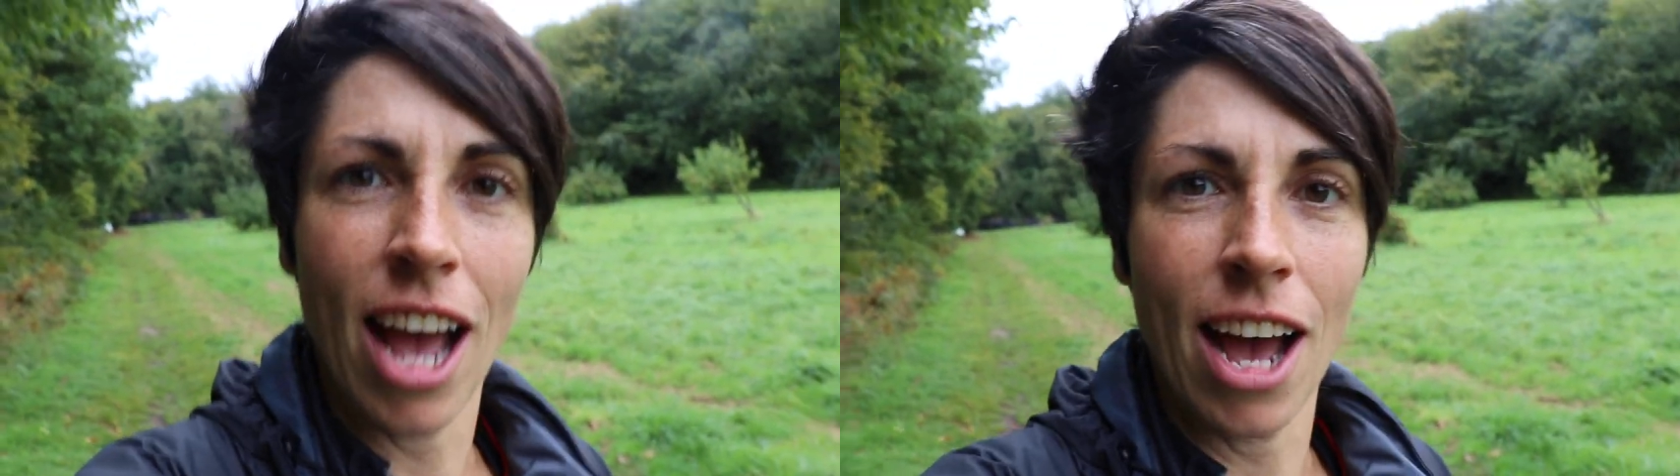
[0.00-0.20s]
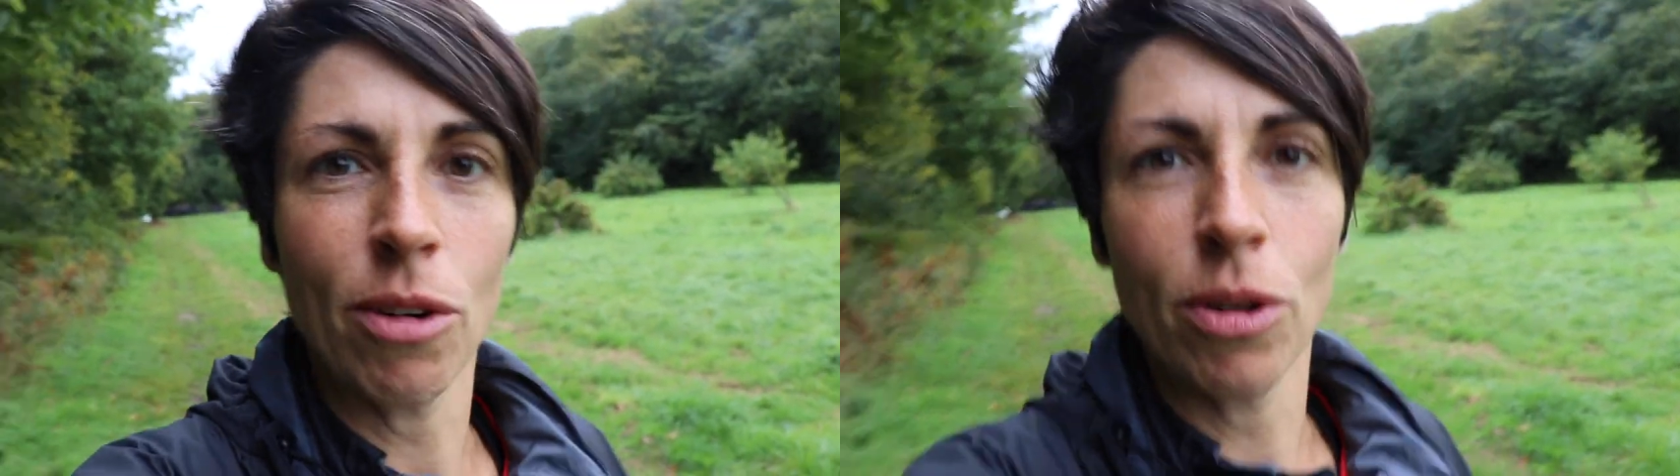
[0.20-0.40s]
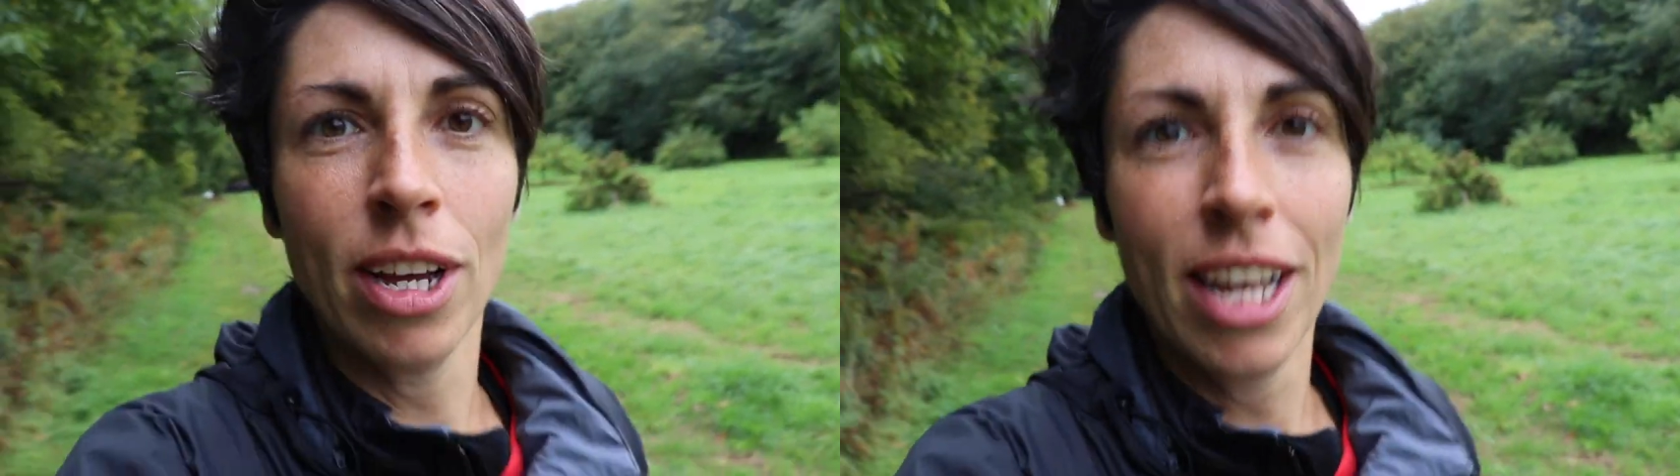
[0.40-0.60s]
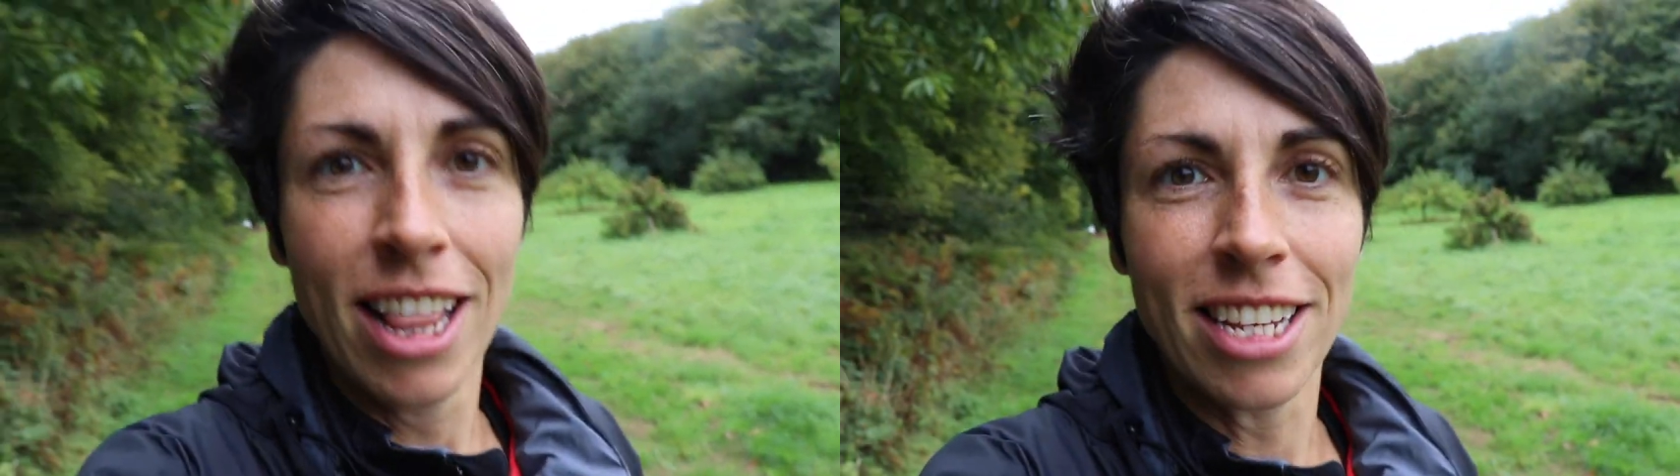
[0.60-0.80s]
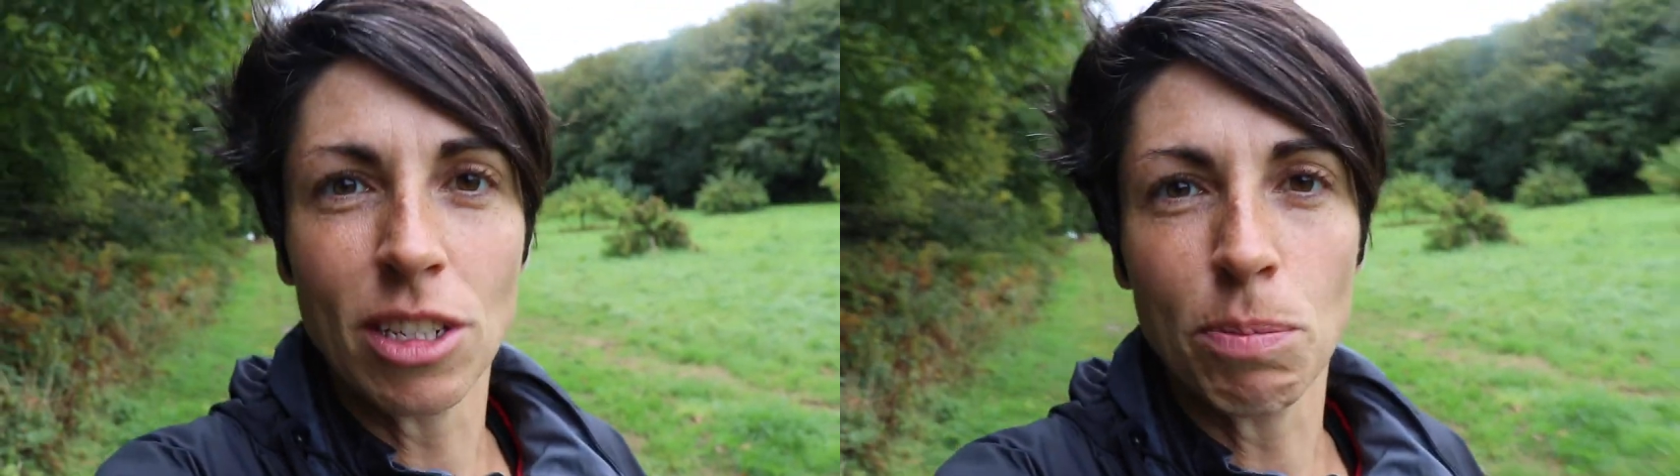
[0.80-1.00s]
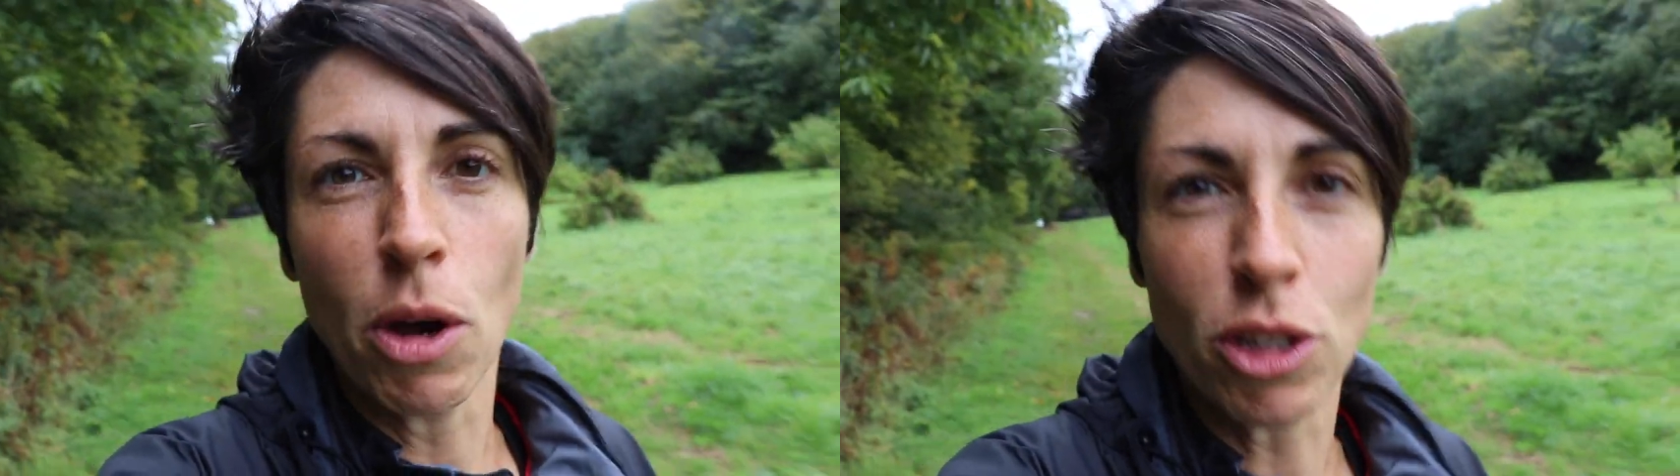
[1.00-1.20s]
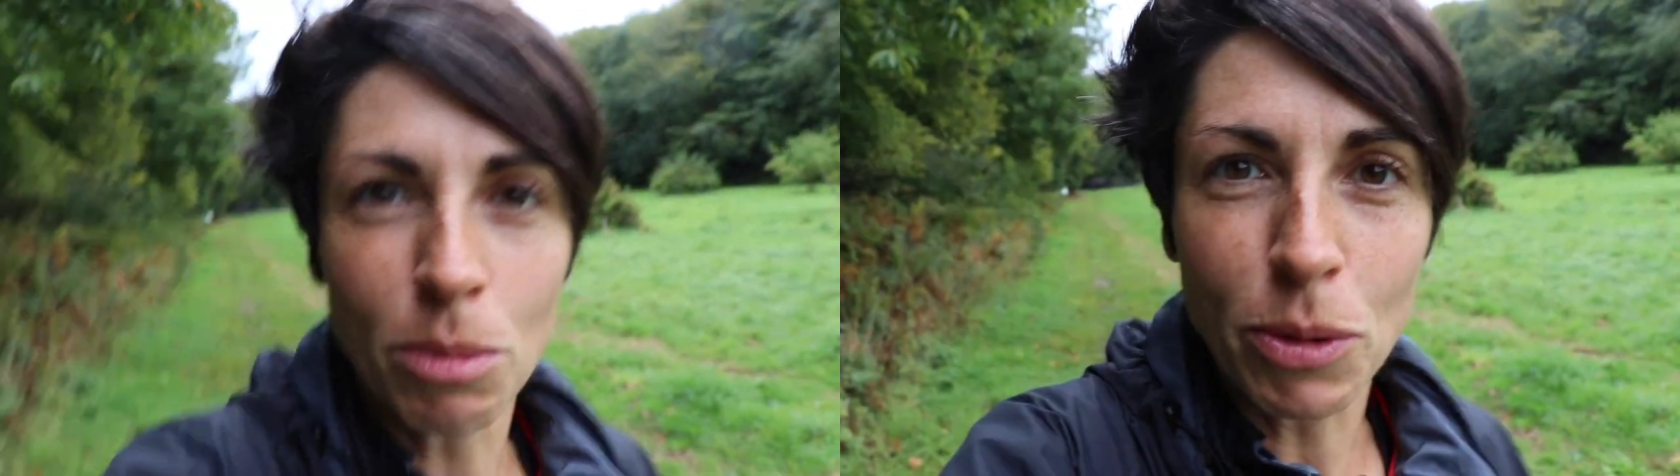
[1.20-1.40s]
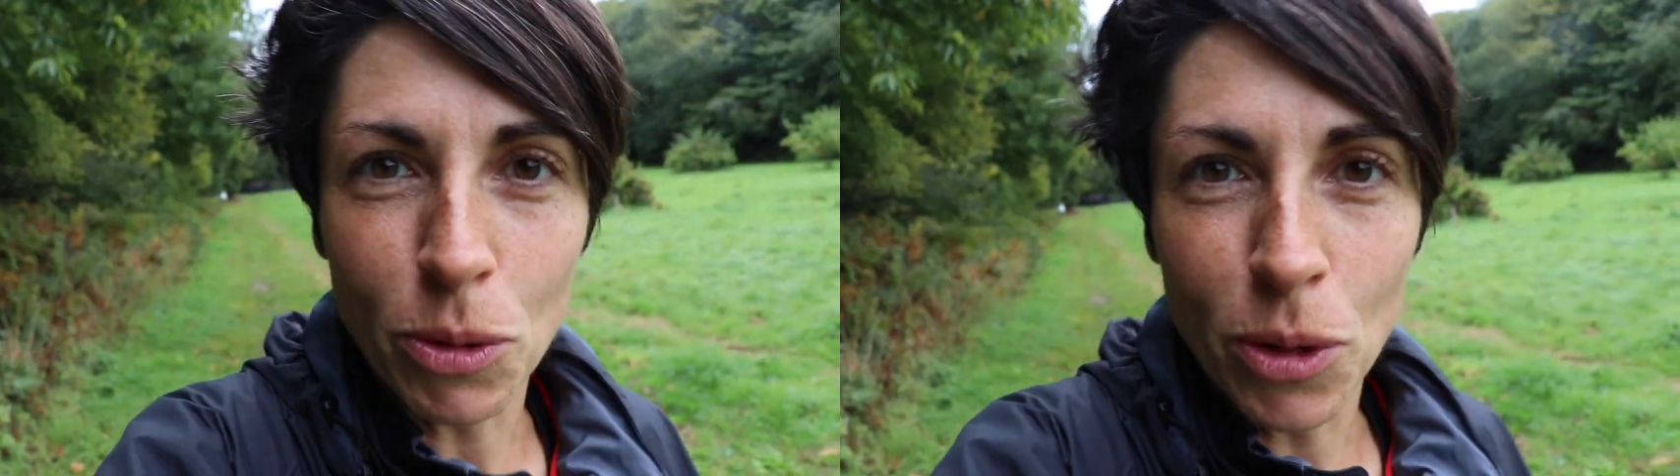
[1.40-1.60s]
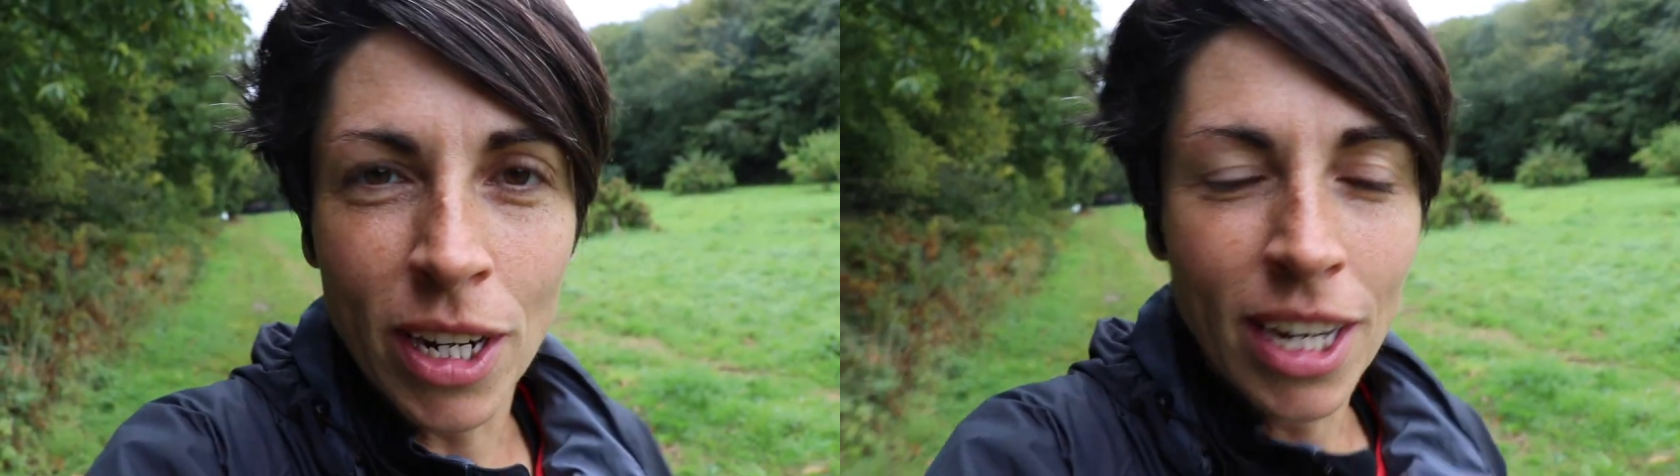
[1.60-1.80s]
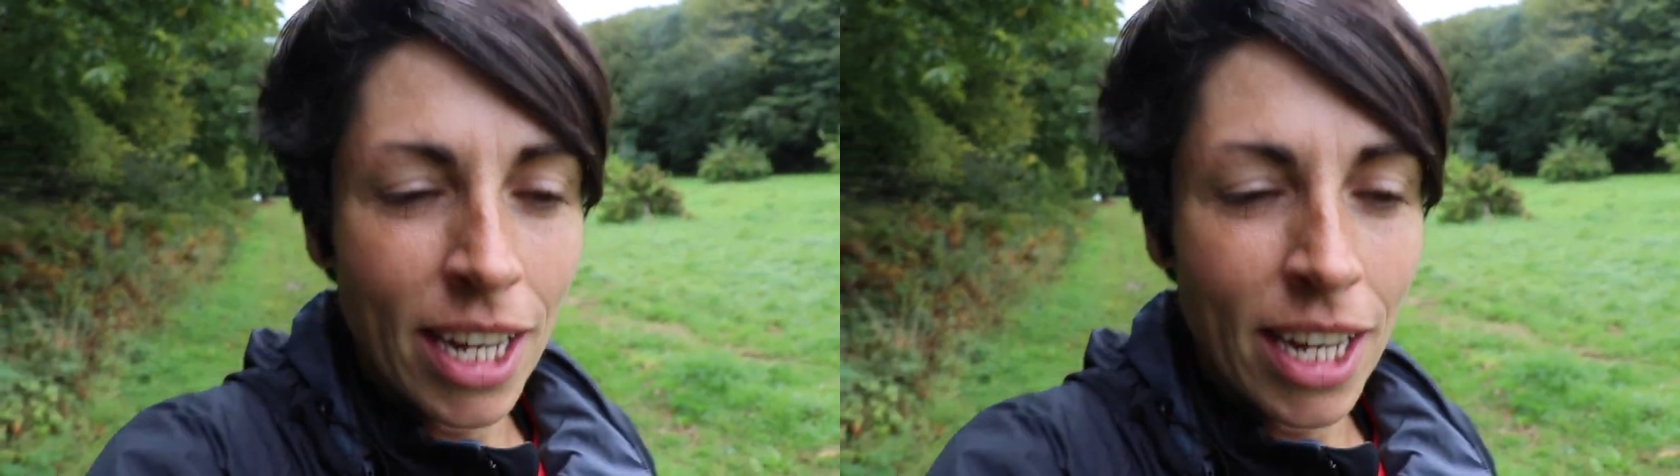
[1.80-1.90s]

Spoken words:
how this is possible.